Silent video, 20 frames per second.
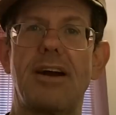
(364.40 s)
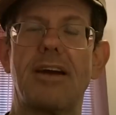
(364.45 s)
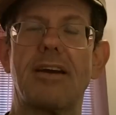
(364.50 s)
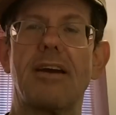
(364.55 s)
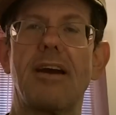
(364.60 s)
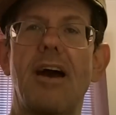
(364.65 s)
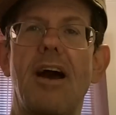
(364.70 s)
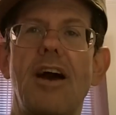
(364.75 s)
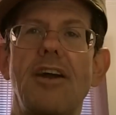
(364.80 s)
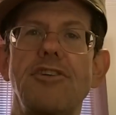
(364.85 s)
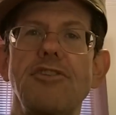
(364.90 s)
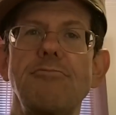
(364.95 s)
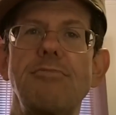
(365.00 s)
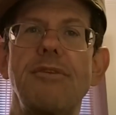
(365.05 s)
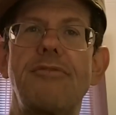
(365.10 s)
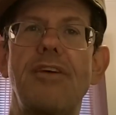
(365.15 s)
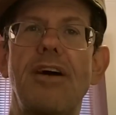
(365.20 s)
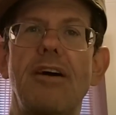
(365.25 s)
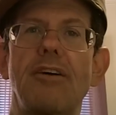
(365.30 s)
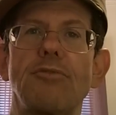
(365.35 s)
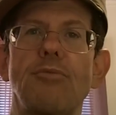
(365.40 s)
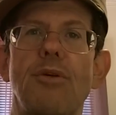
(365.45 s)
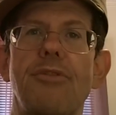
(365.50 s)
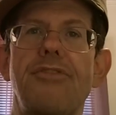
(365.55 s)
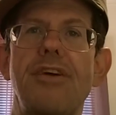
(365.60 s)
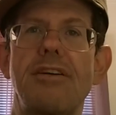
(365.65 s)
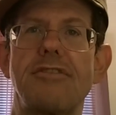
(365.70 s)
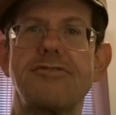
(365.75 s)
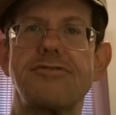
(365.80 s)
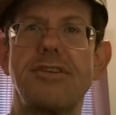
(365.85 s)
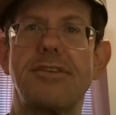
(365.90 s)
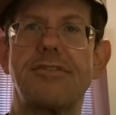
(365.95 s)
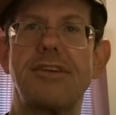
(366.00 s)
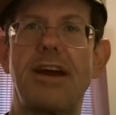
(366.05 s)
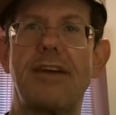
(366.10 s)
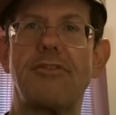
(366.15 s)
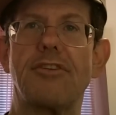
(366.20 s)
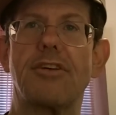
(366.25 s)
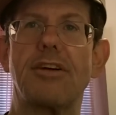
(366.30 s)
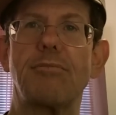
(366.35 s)
rag, to be fouled with their shit
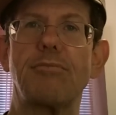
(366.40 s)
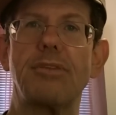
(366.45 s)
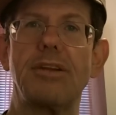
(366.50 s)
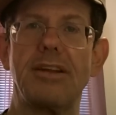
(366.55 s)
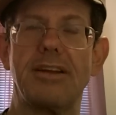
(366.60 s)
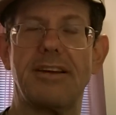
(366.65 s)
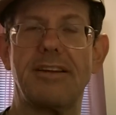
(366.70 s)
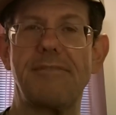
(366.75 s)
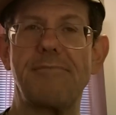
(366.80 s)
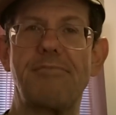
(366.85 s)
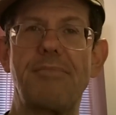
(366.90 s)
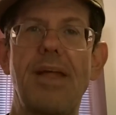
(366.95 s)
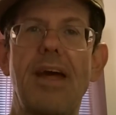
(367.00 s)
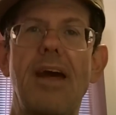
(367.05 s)
to ever come clean.